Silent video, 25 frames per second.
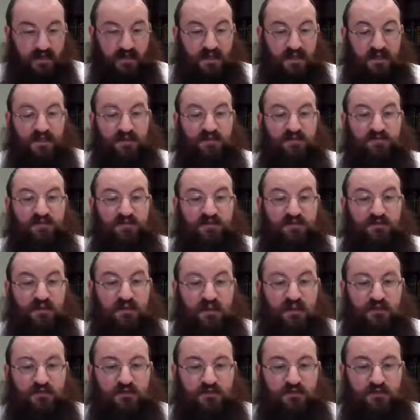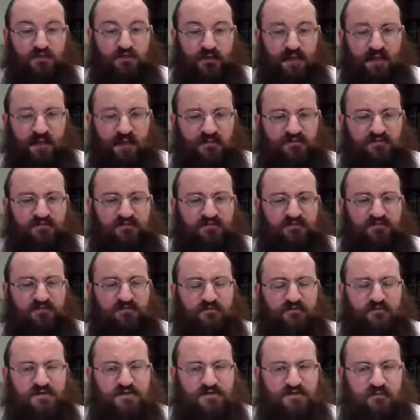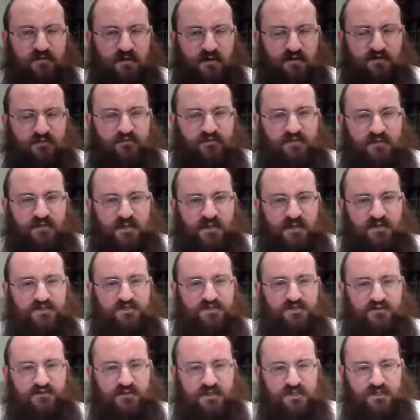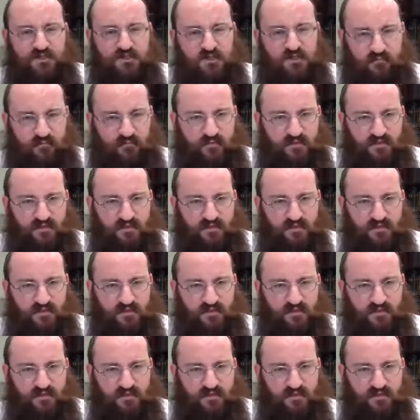into a drive for stronger connection to Hashem,